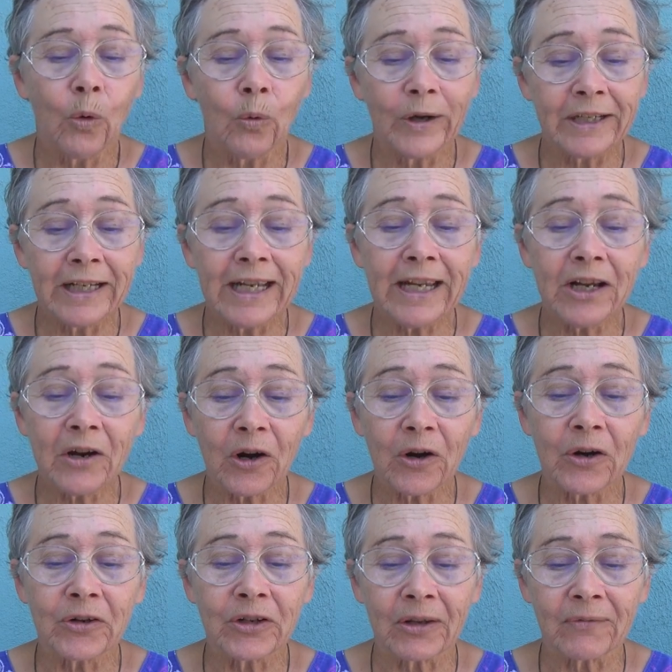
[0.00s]
when he
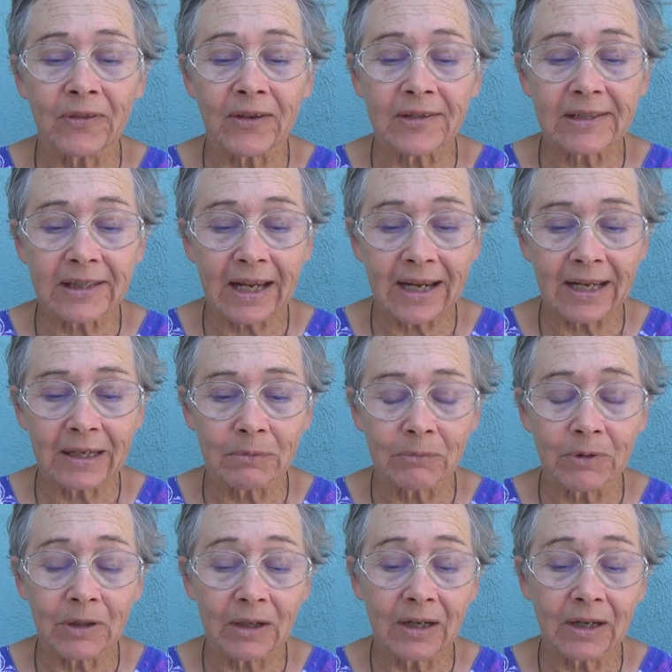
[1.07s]
heard of the same,